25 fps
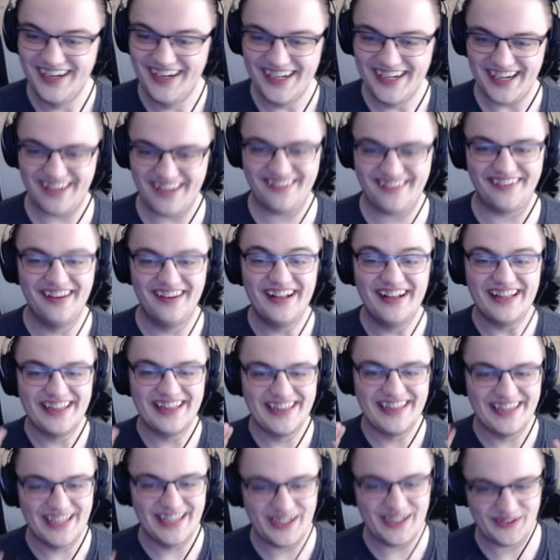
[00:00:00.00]
It's
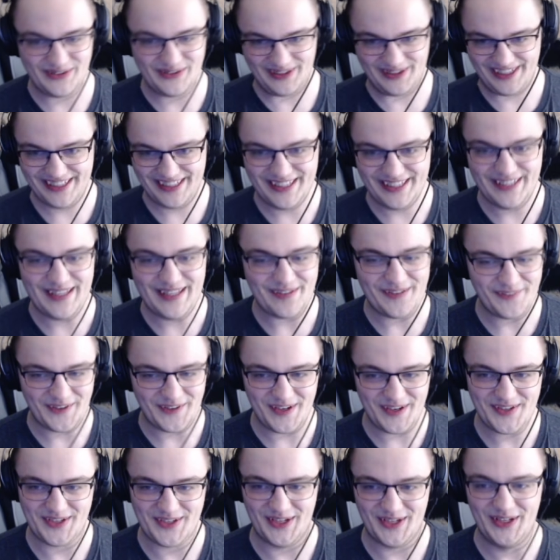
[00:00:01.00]
literally the
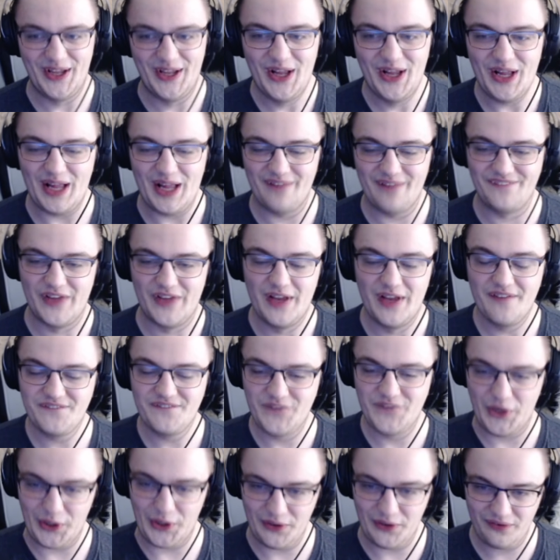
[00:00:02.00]
definition of
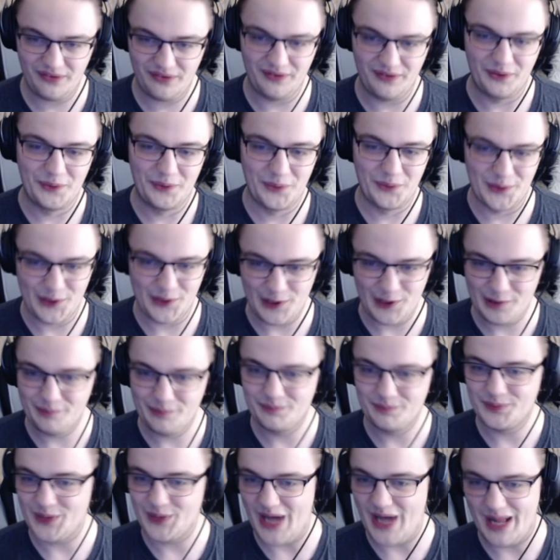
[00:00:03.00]
first world
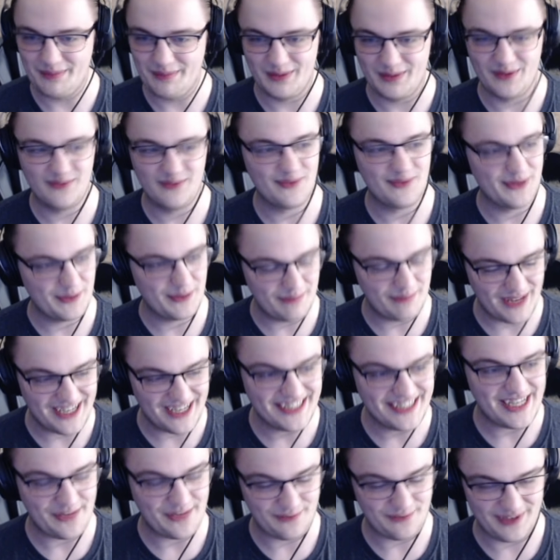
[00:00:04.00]
problems when you're playing
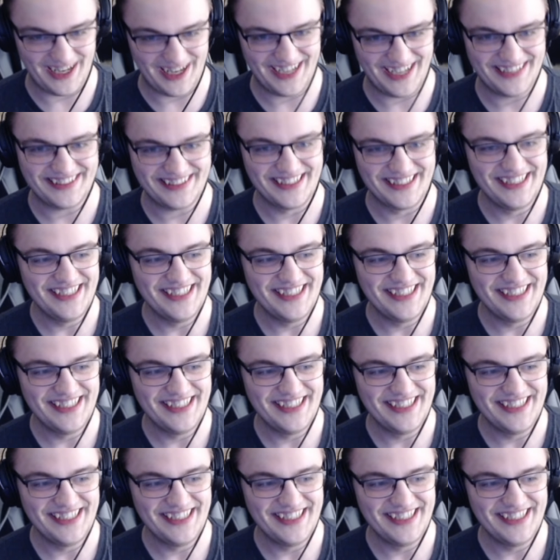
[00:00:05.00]
Death Knight.